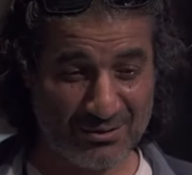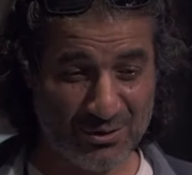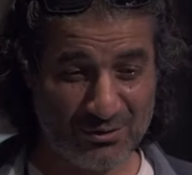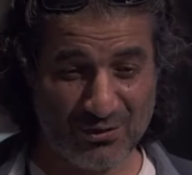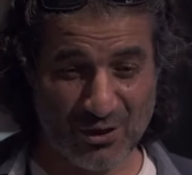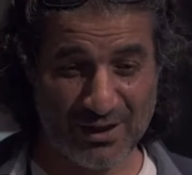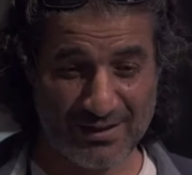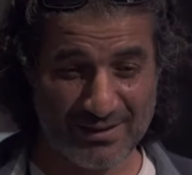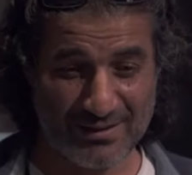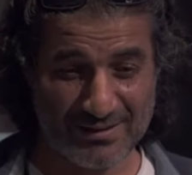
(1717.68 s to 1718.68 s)
to avoid
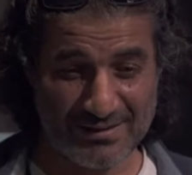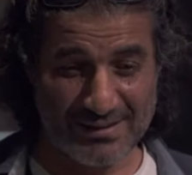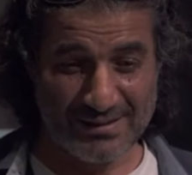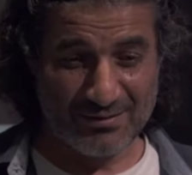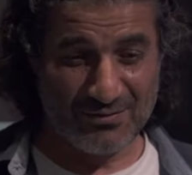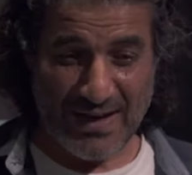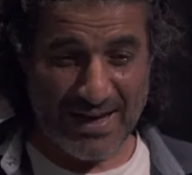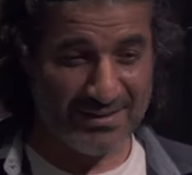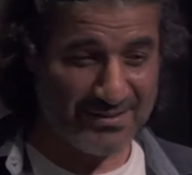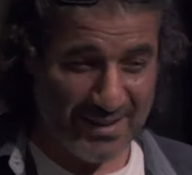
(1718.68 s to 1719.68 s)
the
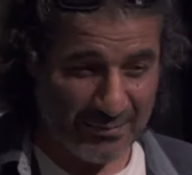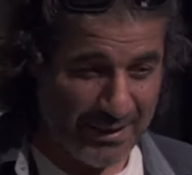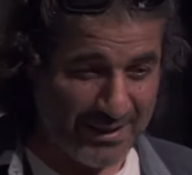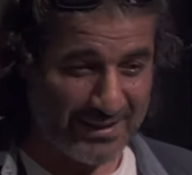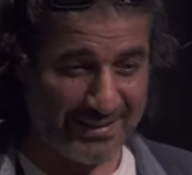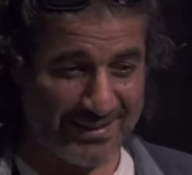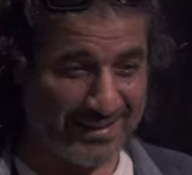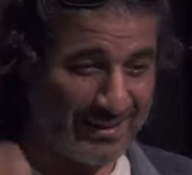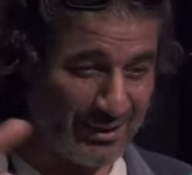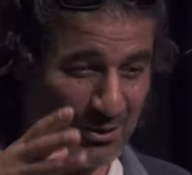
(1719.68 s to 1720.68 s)
fans coming and
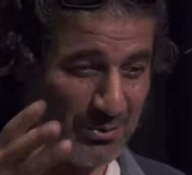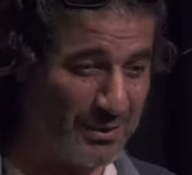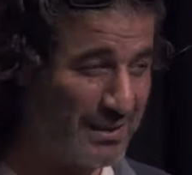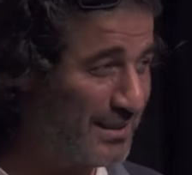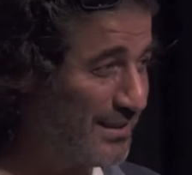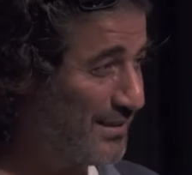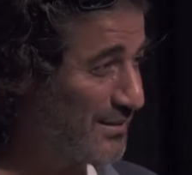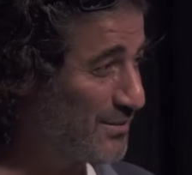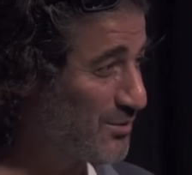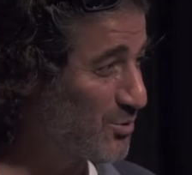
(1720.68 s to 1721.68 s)
then
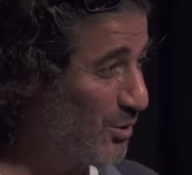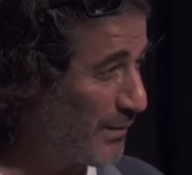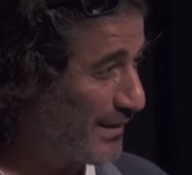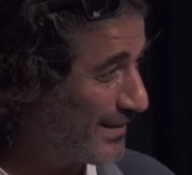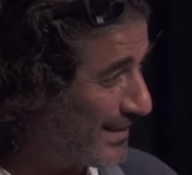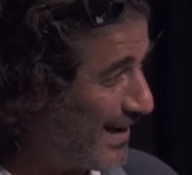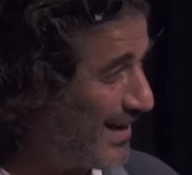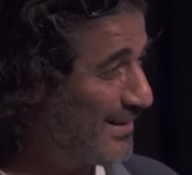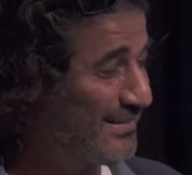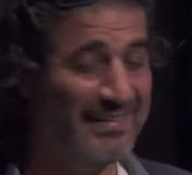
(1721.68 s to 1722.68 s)
stopping the
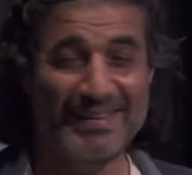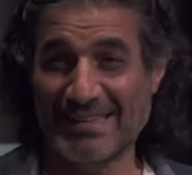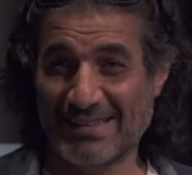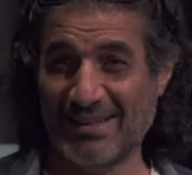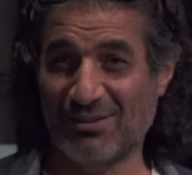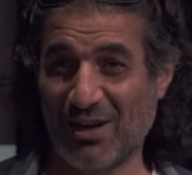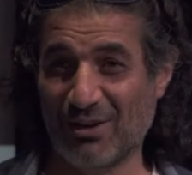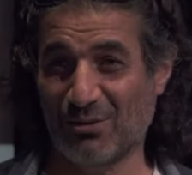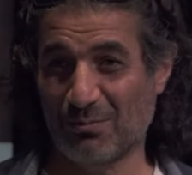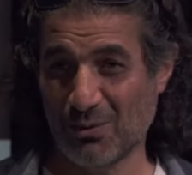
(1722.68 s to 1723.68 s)
car, and they
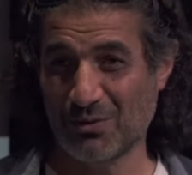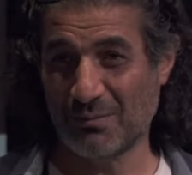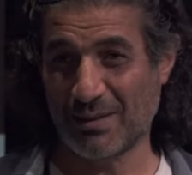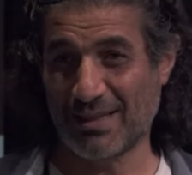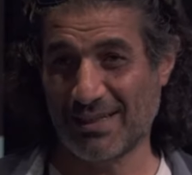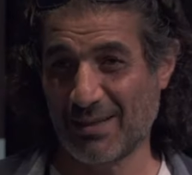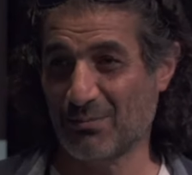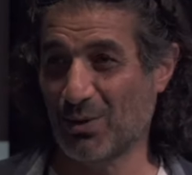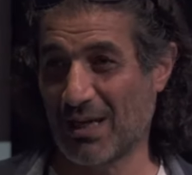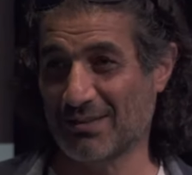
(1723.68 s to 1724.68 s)
tried to put him in an
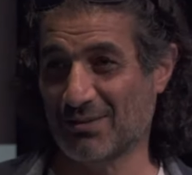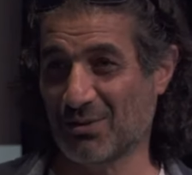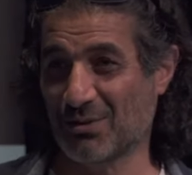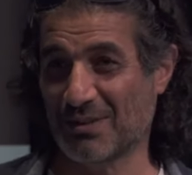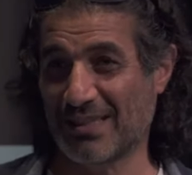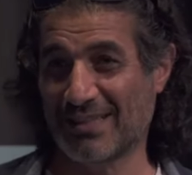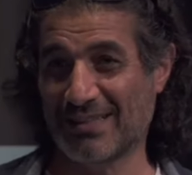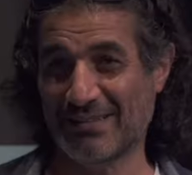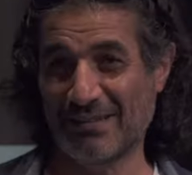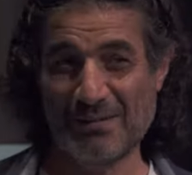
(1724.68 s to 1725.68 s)
ambulance.
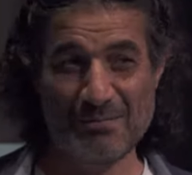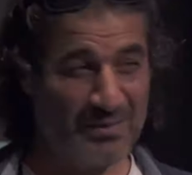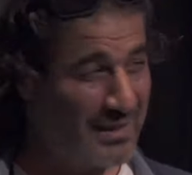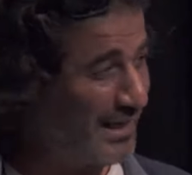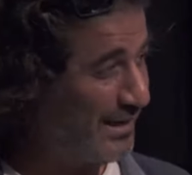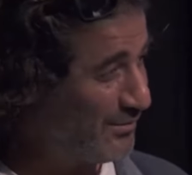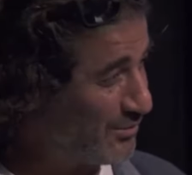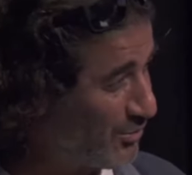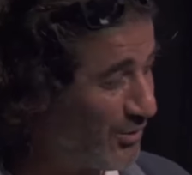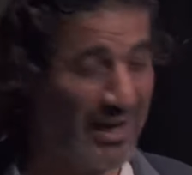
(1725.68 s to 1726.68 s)

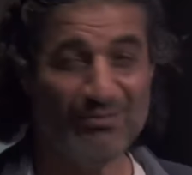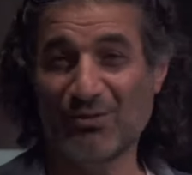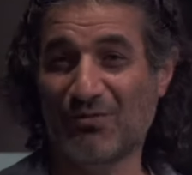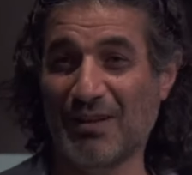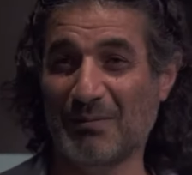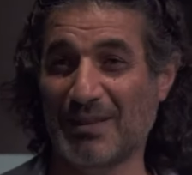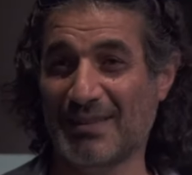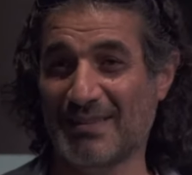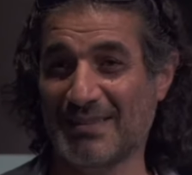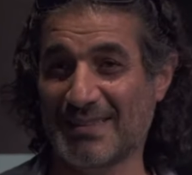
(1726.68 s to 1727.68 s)
So you have to
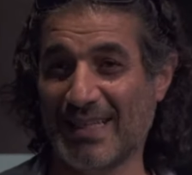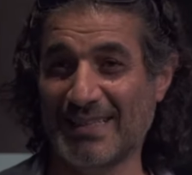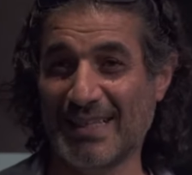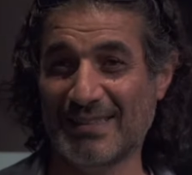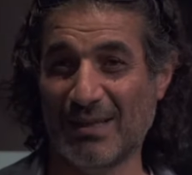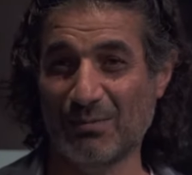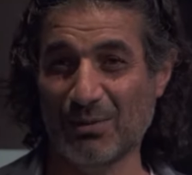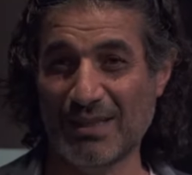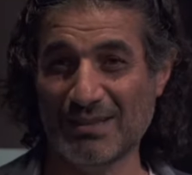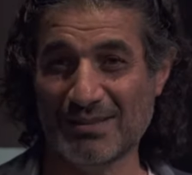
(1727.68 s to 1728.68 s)
film inside that
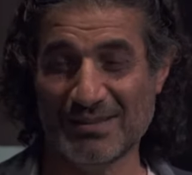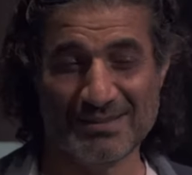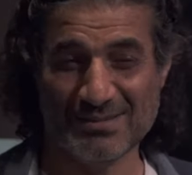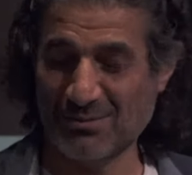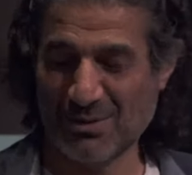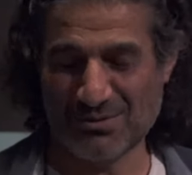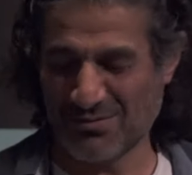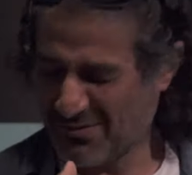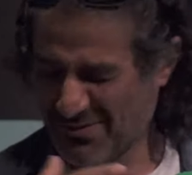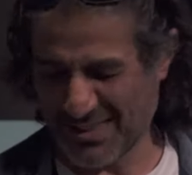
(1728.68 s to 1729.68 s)
ambulance. It was
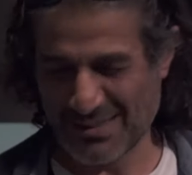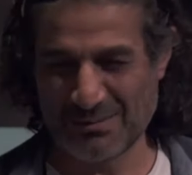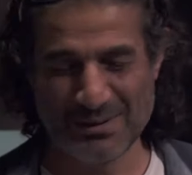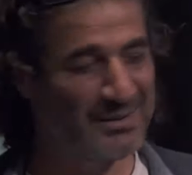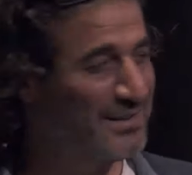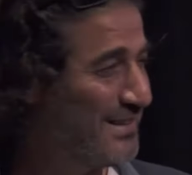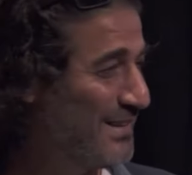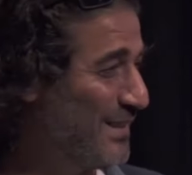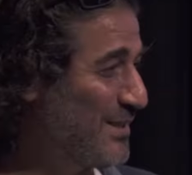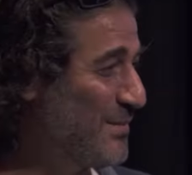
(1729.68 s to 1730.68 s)
a terrible
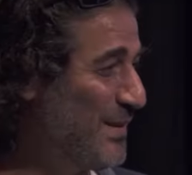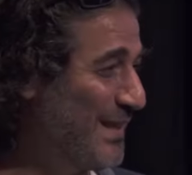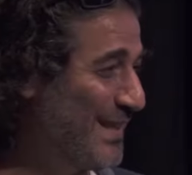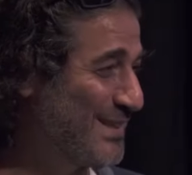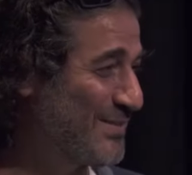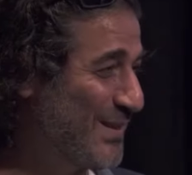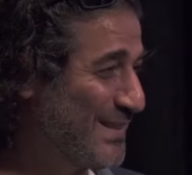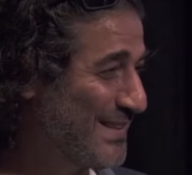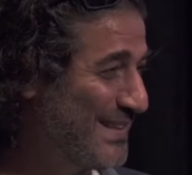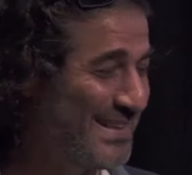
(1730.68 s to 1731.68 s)
experience,
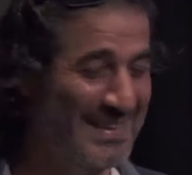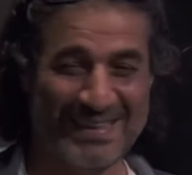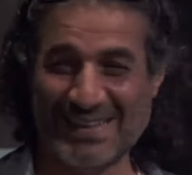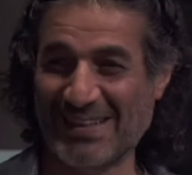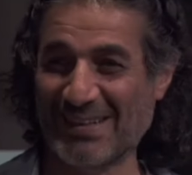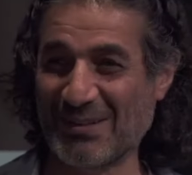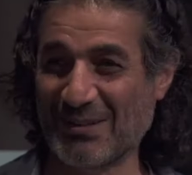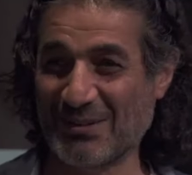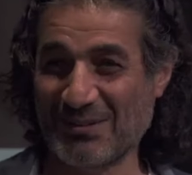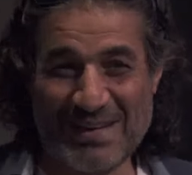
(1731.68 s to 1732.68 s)
but
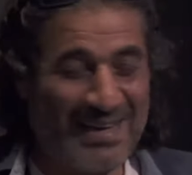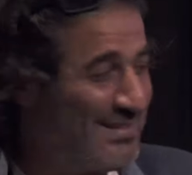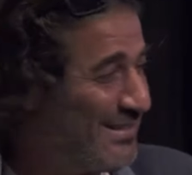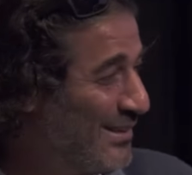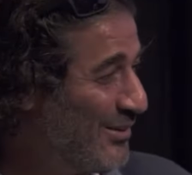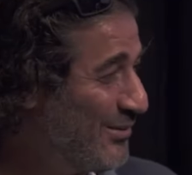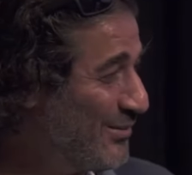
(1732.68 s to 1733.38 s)
it